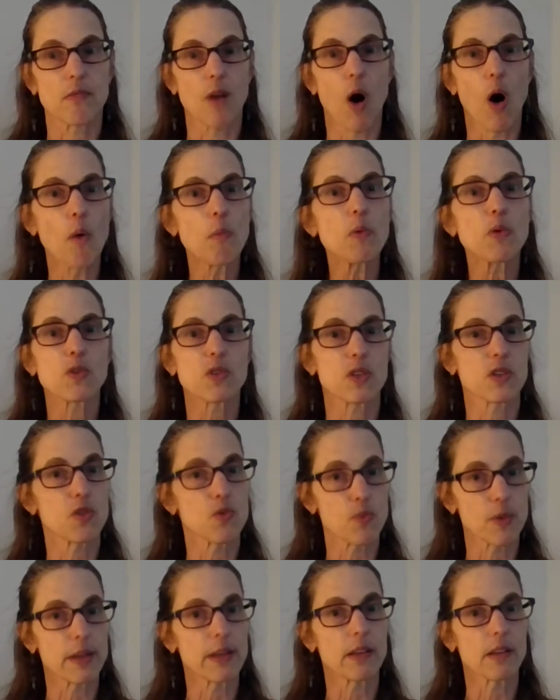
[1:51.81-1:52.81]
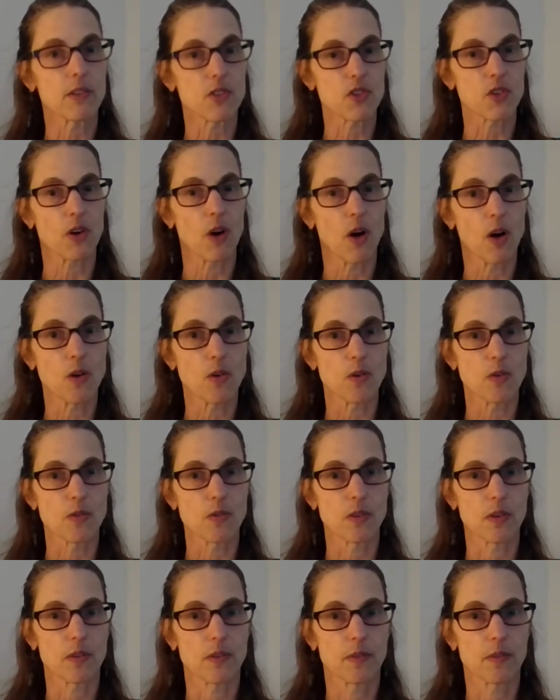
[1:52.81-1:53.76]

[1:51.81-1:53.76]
almost as real as your own.